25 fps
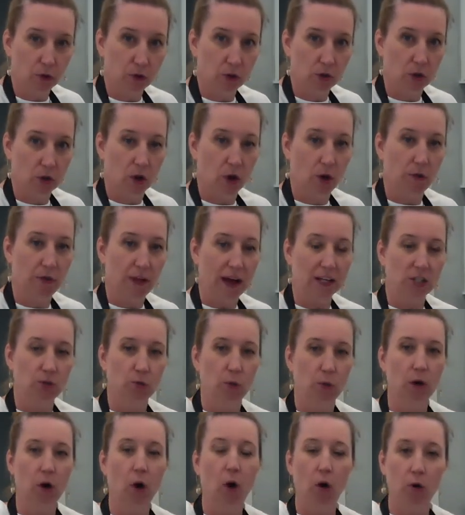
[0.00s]
So that's what
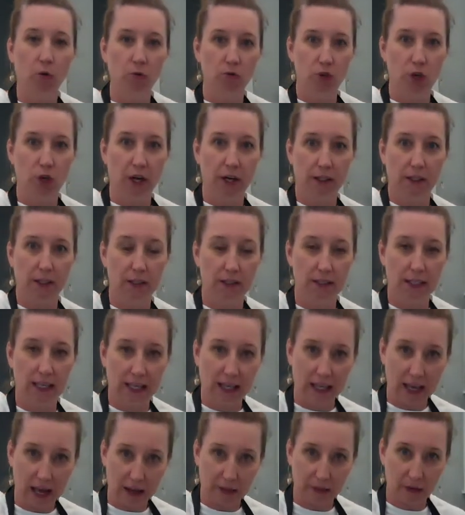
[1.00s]
holds your onion
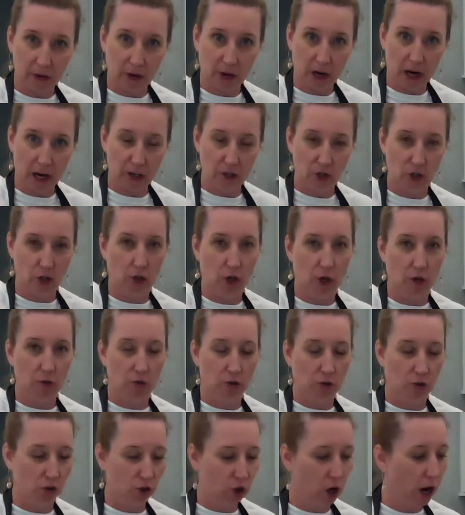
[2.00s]
together as you go to
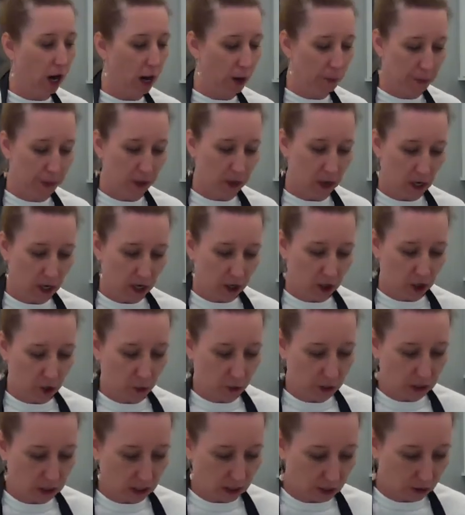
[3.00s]
chop, so it
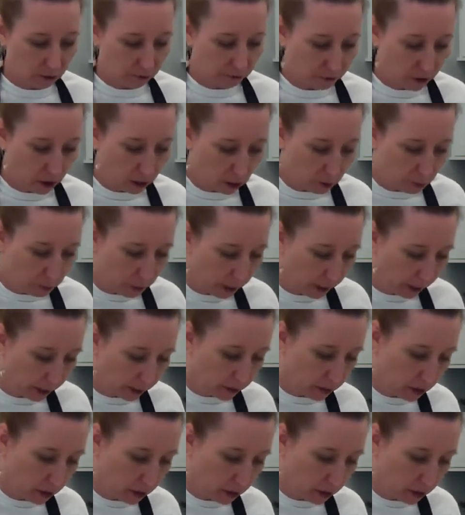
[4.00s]
doesn't fall apart.